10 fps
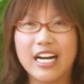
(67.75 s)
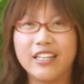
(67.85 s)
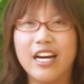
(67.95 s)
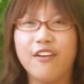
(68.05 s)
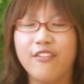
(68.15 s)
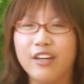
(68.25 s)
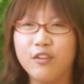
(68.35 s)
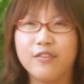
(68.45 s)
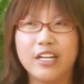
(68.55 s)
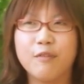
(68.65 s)
and I
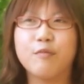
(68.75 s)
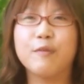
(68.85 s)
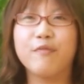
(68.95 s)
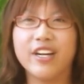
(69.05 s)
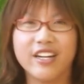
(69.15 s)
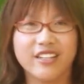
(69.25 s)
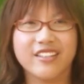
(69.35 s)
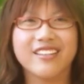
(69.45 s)
feel very prepared.